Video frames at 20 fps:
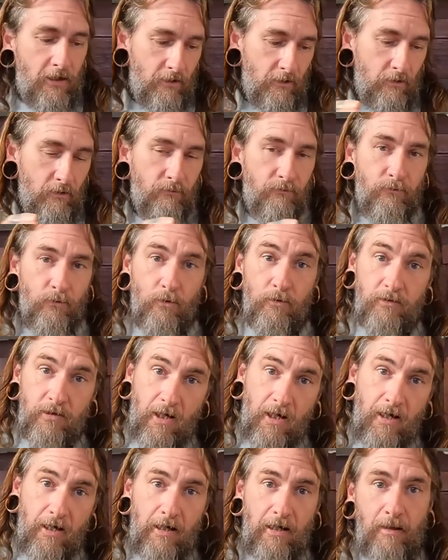either
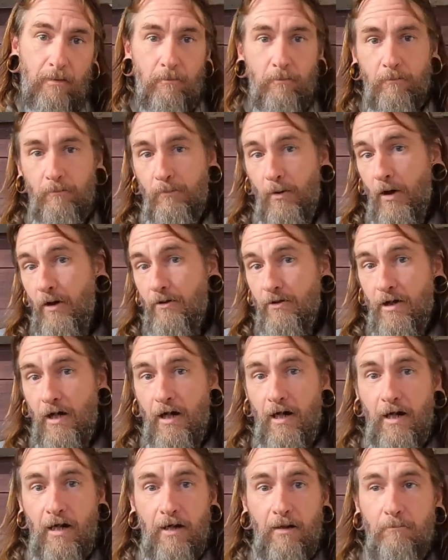full-time,
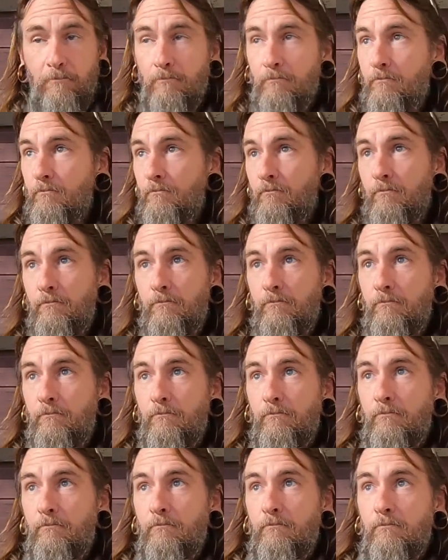part-time,
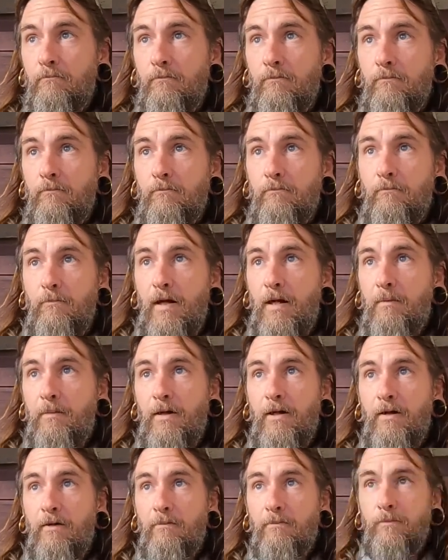
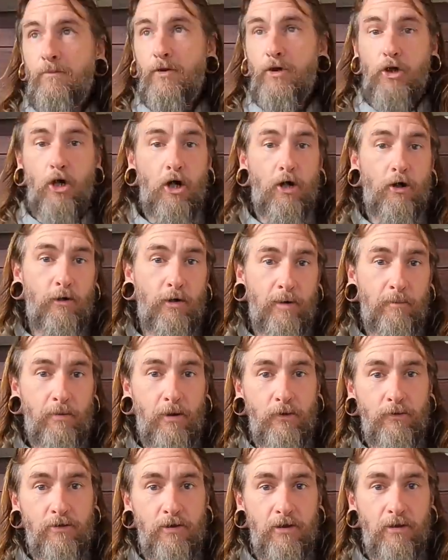maybe chartering
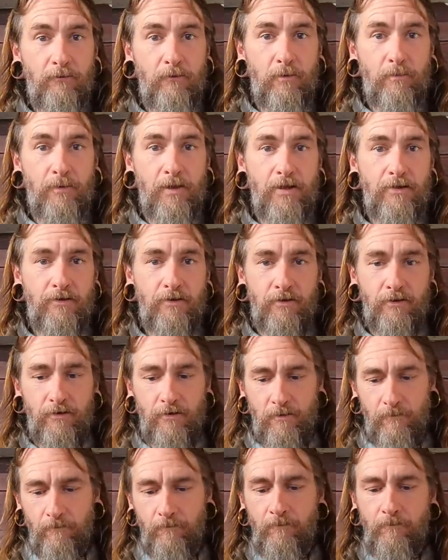boats in different
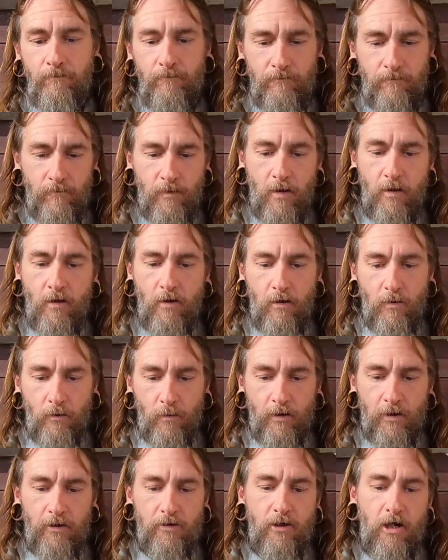places. We're
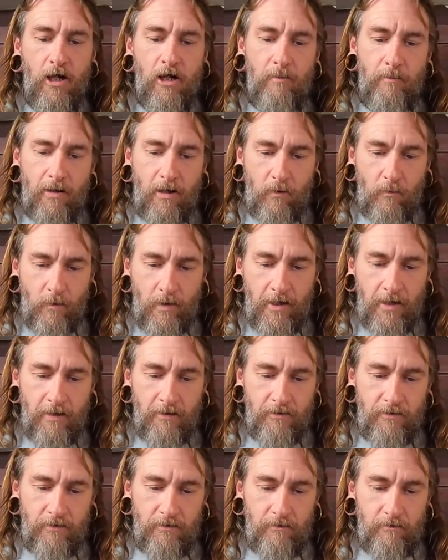going to talk about
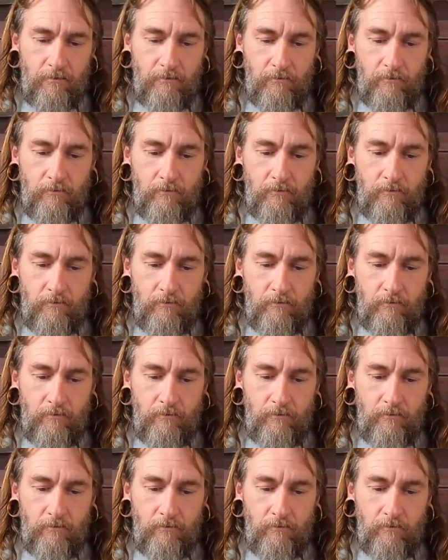ways